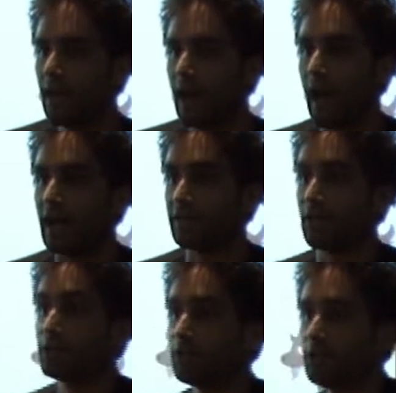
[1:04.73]
And
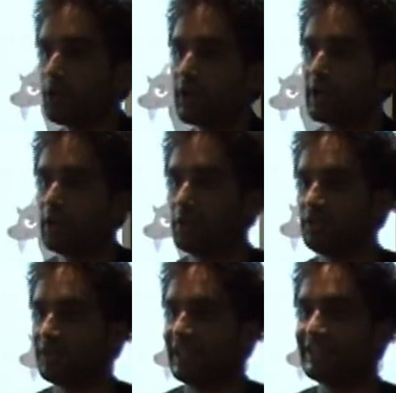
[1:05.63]
so Studio
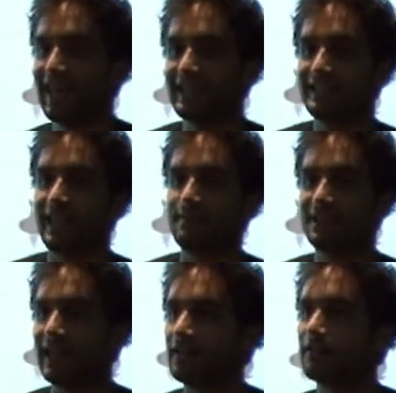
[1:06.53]
includes the exact same
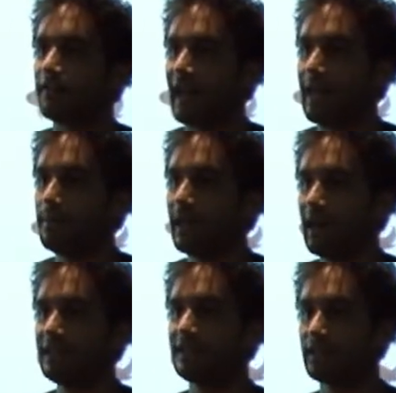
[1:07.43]
set of
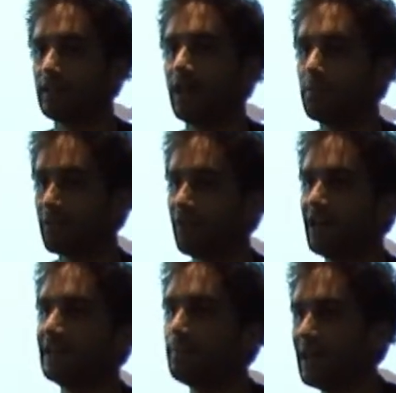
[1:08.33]
APIs that are
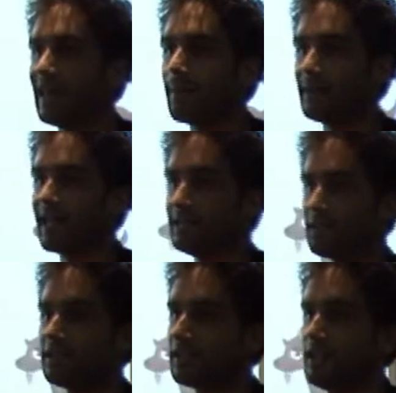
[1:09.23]
provided by the
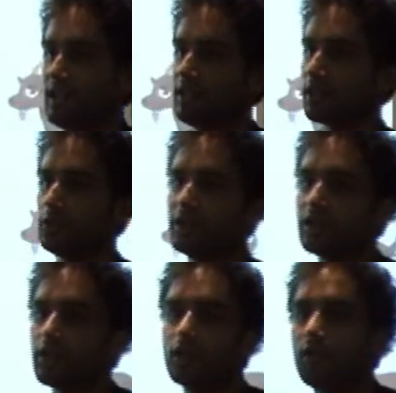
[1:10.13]
applications. So
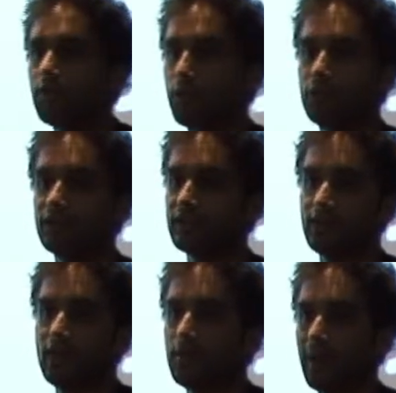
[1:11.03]
JIRA, Confluence,
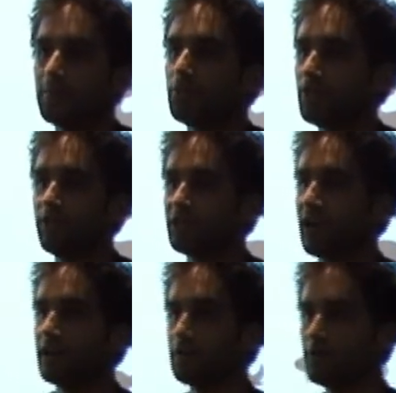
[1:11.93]
Bamboo,
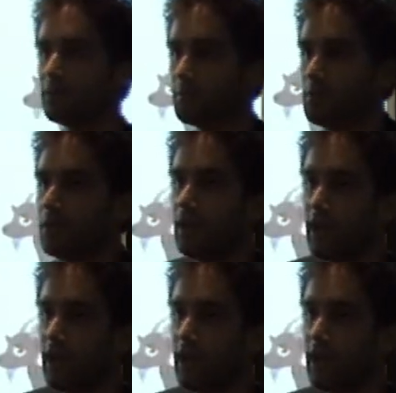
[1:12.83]
Fisheye, and Crucible.